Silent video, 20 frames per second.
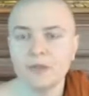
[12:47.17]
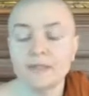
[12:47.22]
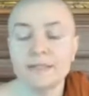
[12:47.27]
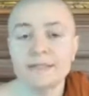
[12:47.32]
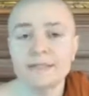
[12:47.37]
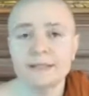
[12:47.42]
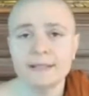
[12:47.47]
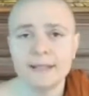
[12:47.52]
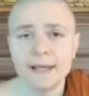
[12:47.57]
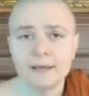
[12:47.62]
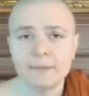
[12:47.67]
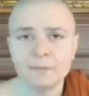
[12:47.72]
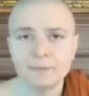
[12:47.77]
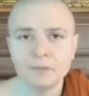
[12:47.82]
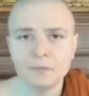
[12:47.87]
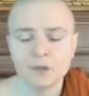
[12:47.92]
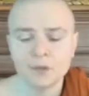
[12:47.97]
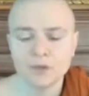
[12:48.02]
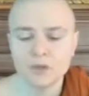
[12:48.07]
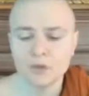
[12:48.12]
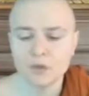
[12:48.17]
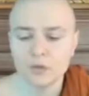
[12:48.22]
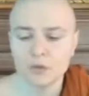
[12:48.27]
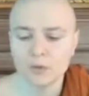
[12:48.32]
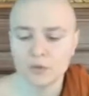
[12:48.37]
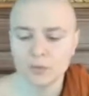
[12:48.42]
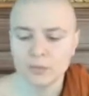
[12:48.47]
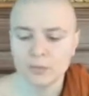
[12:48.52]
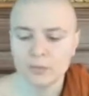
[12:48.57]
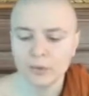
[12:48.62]
sila,
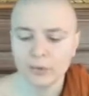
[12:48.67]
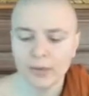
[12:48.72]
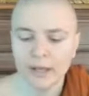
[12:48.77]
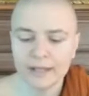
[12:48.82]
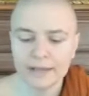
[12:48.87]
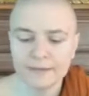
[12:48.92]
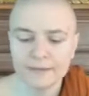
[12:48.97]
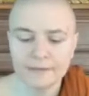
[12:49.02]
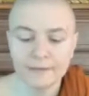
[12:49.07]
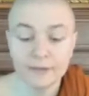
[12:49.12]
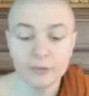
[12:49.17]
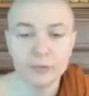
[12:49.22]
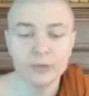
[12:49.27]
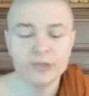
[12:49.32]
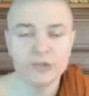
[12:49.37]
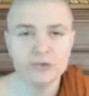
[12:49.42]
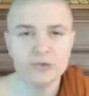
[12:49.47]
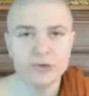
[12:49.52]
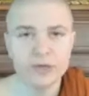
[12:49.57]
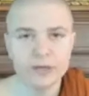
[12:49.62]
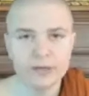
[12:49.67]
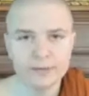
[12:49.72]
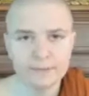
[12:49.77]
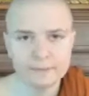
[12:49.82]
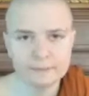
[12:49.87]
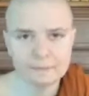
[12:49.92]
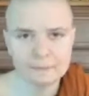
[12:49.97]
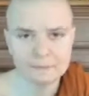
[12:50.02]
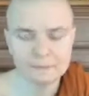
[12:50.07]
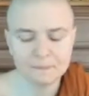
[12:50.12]
so morality and restraint.
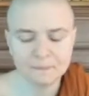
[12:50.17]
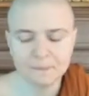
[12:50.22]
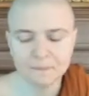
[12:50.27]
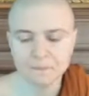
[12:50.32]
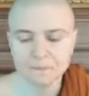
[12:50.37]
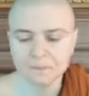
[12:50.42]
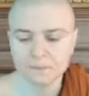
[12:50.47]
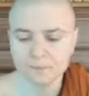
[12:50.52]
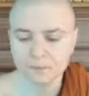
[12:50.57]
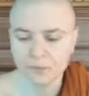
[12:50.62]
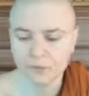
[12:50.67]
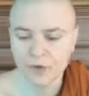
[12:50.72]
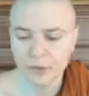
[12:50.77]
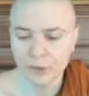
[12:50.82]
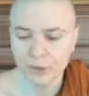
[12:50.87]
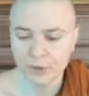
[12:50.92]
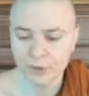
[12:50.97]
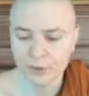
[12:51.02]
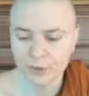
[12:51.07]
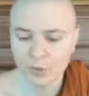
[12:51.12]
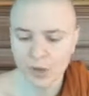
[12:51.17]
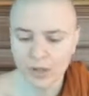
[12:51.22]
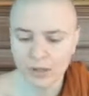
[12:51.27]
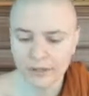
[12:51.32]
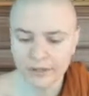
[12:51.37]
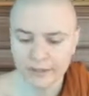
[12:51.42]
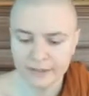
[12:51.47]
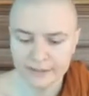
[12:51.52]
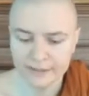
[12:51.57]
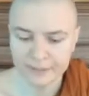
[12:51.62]
Very good
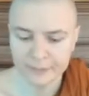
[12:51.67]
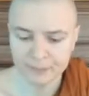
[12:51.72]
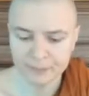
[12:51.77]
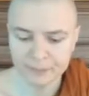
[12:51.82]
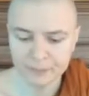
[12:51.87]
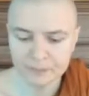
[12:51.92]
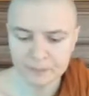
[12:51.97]
qualities.